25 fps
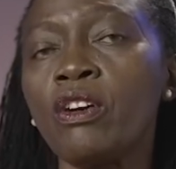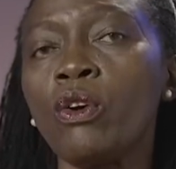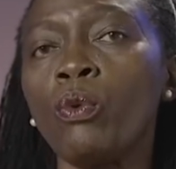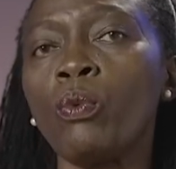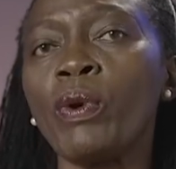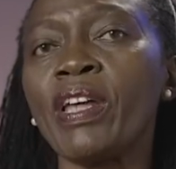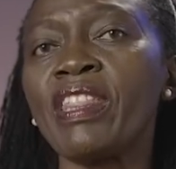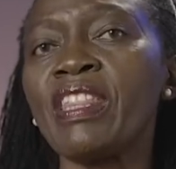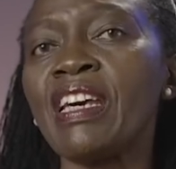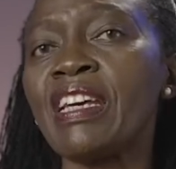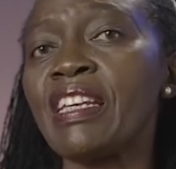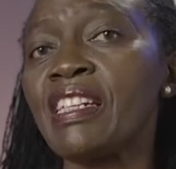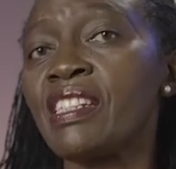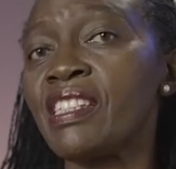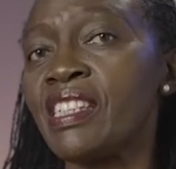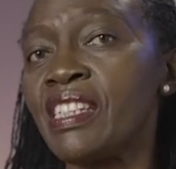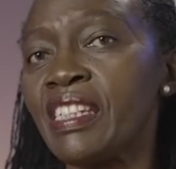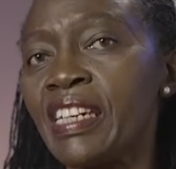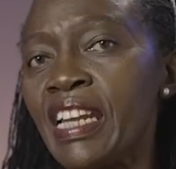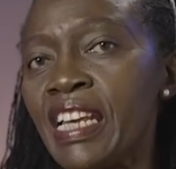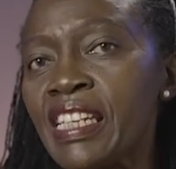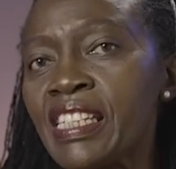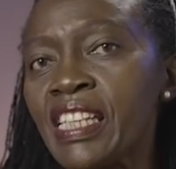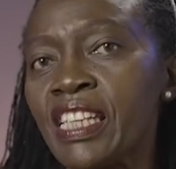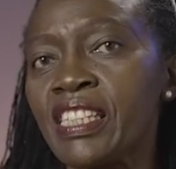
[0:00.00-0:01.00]
whether it's
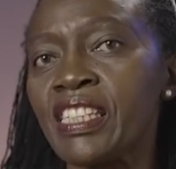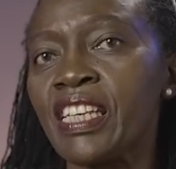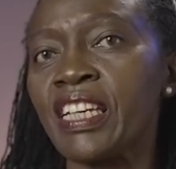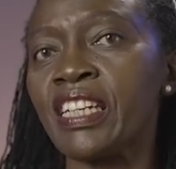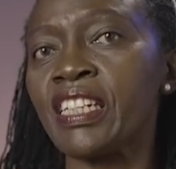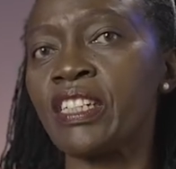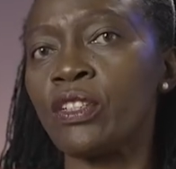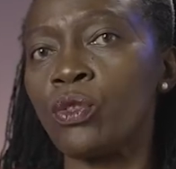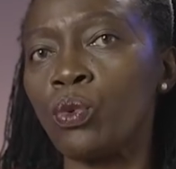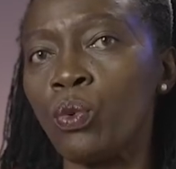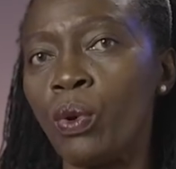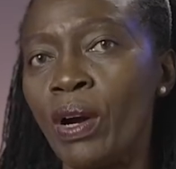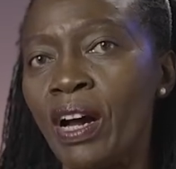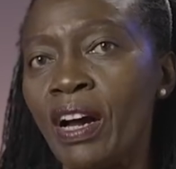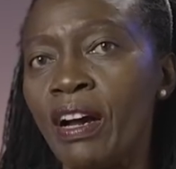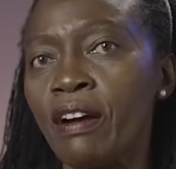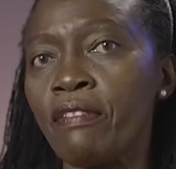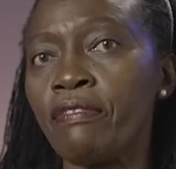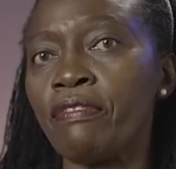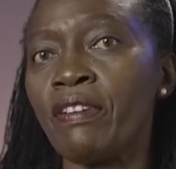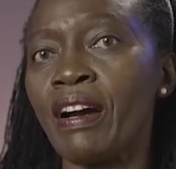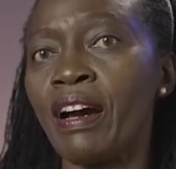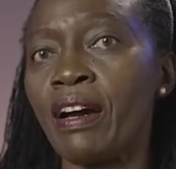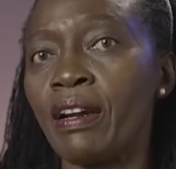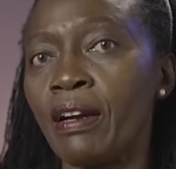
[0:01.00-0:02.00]
necessary to
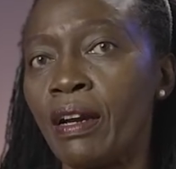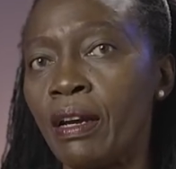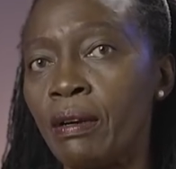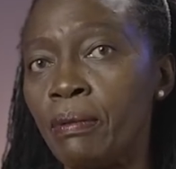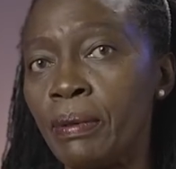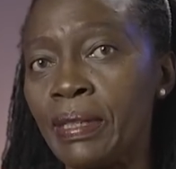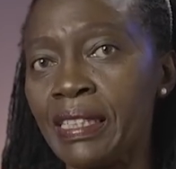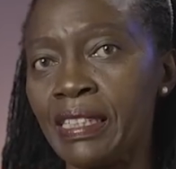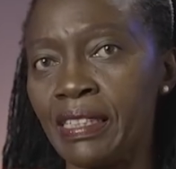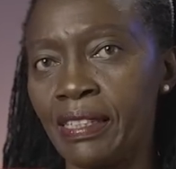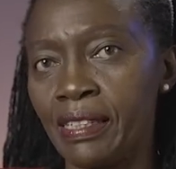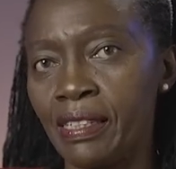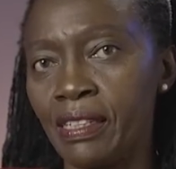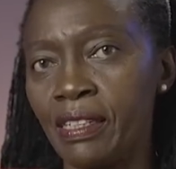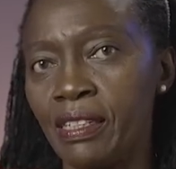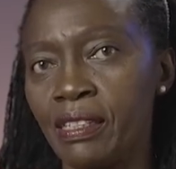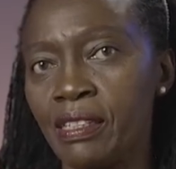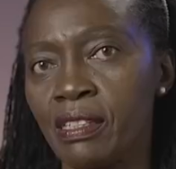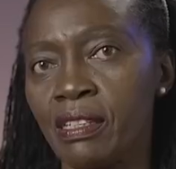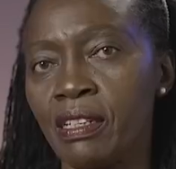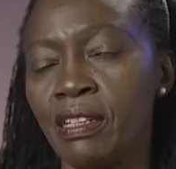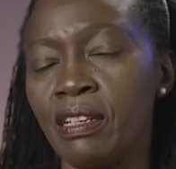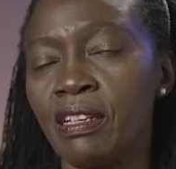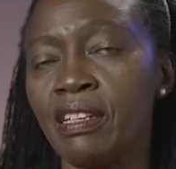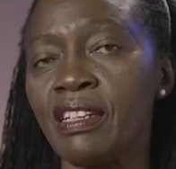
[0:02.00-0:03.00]
have
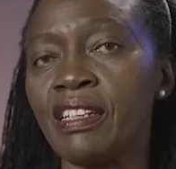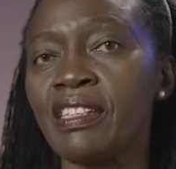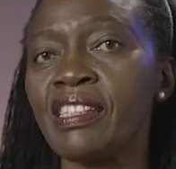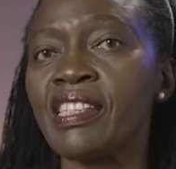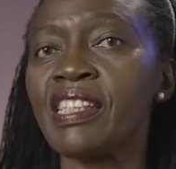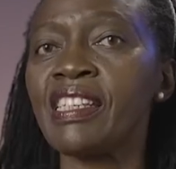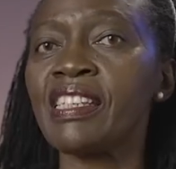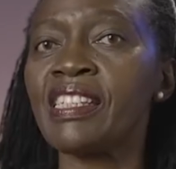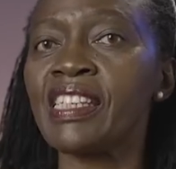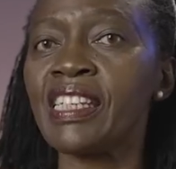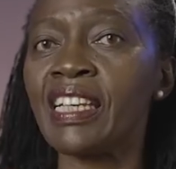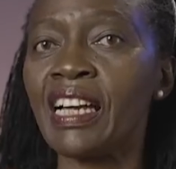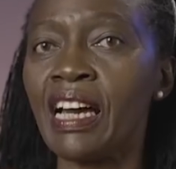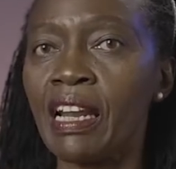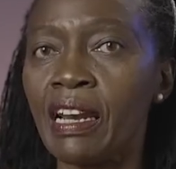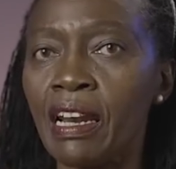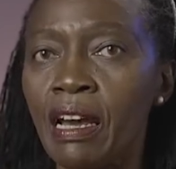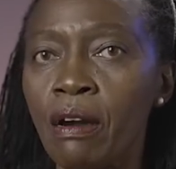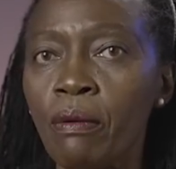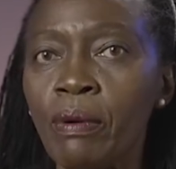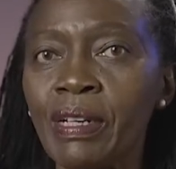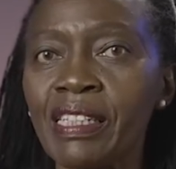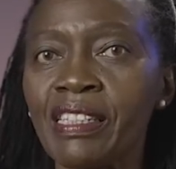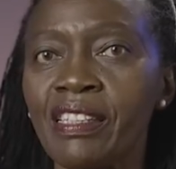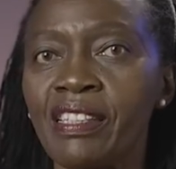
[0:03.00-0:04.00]
allowances, sitting
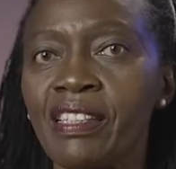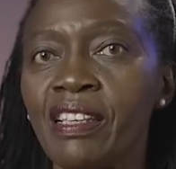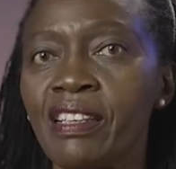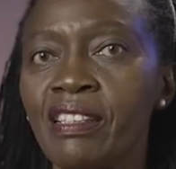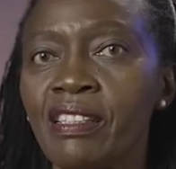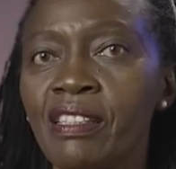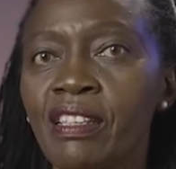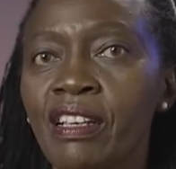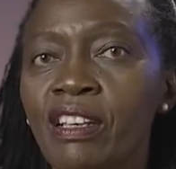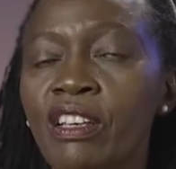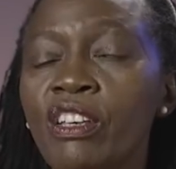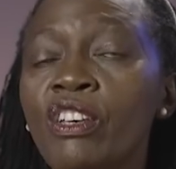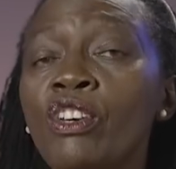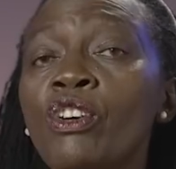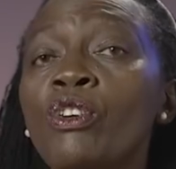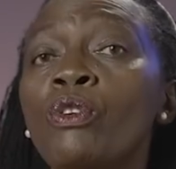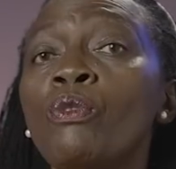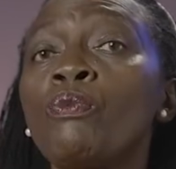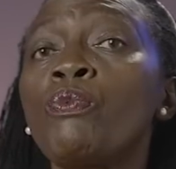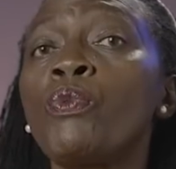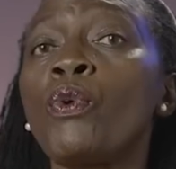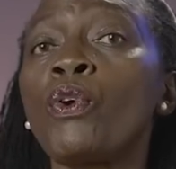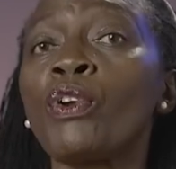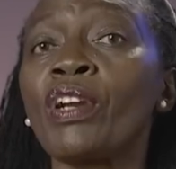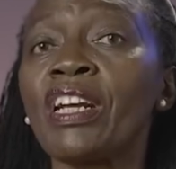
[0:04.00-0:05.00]
allowances
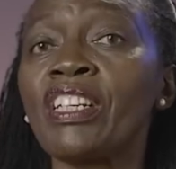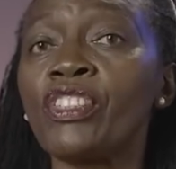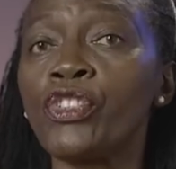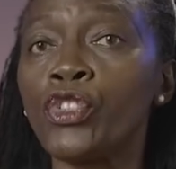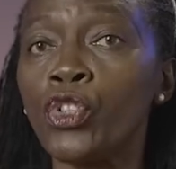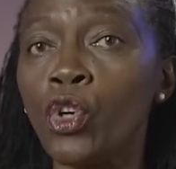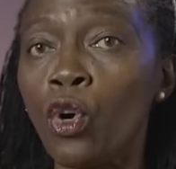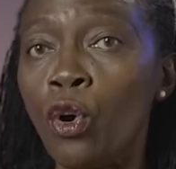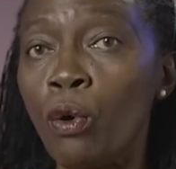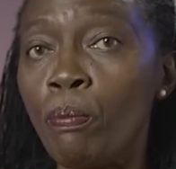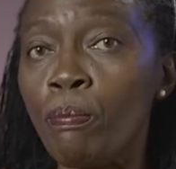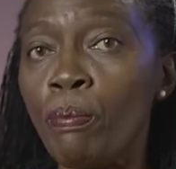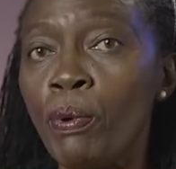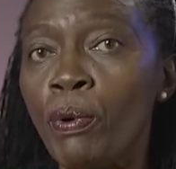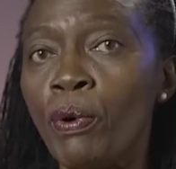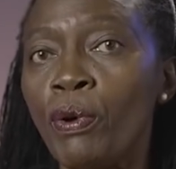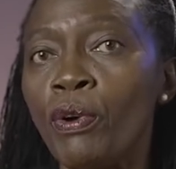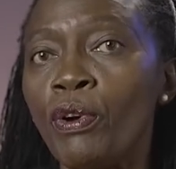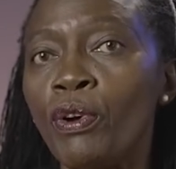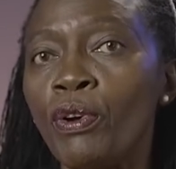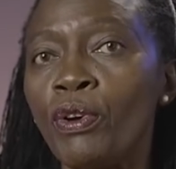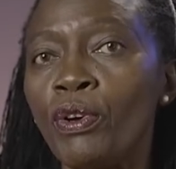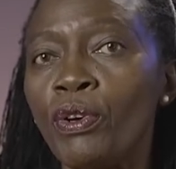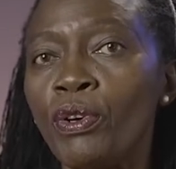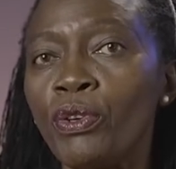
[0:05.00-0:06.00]
for a job
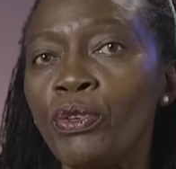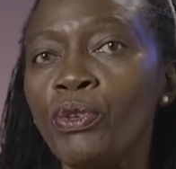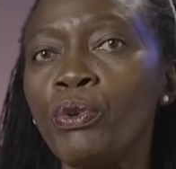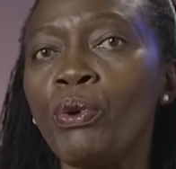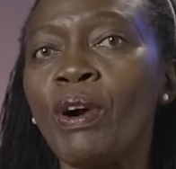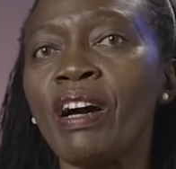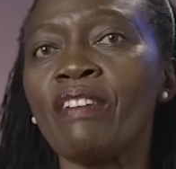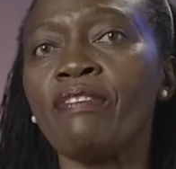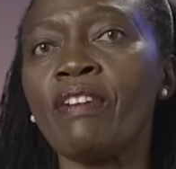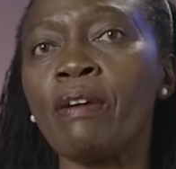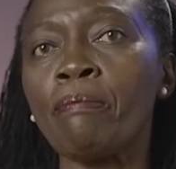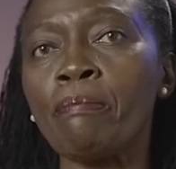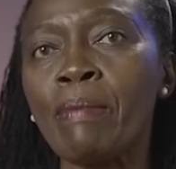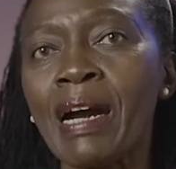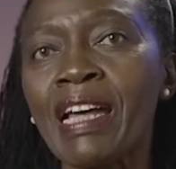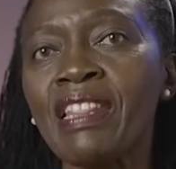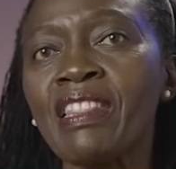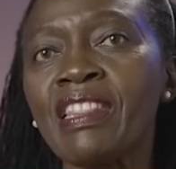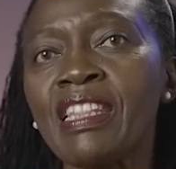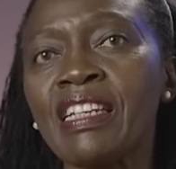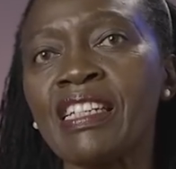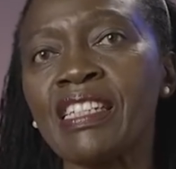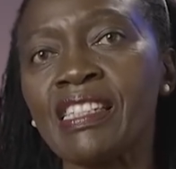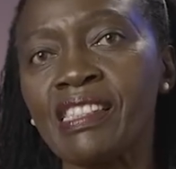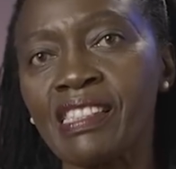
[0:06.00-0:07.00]
you have a
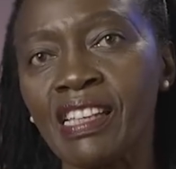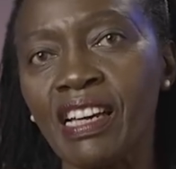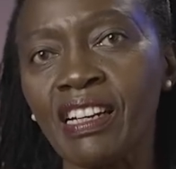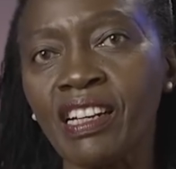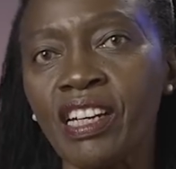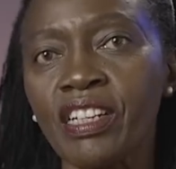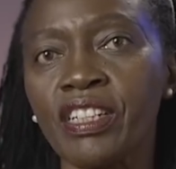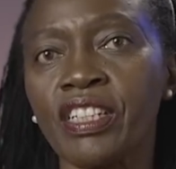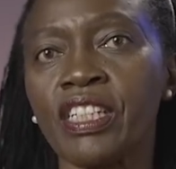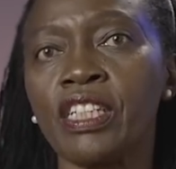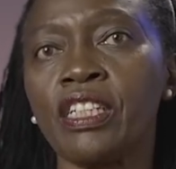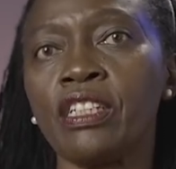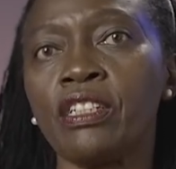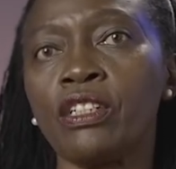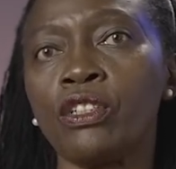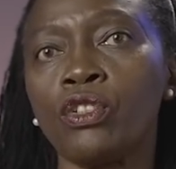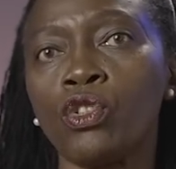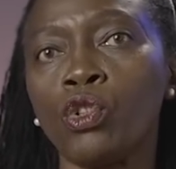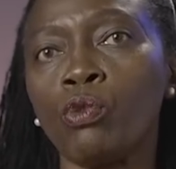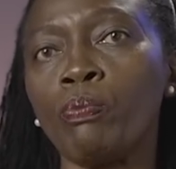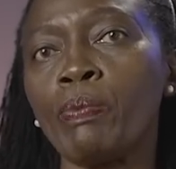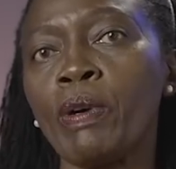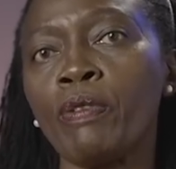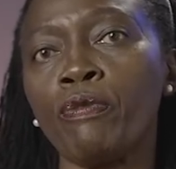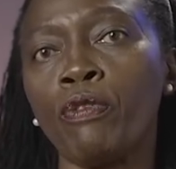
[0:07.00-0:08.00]
monthly salary
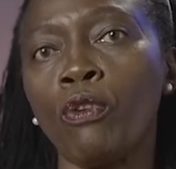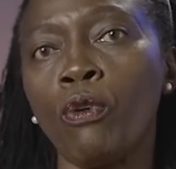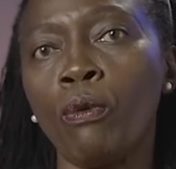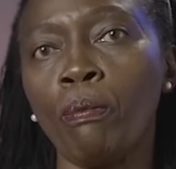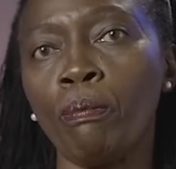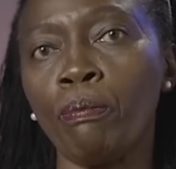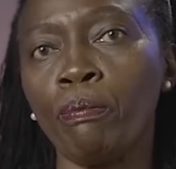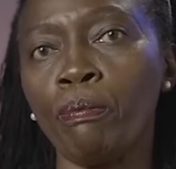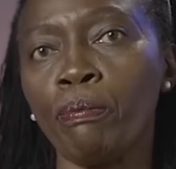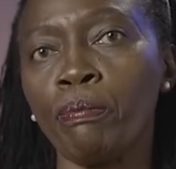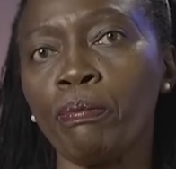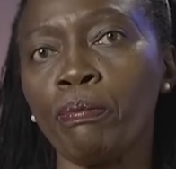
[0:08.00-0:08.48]
to perform.